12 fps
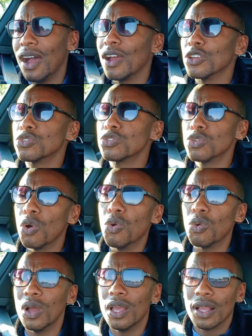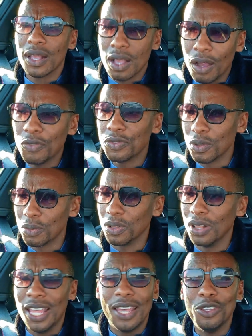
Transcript: are so comfortable.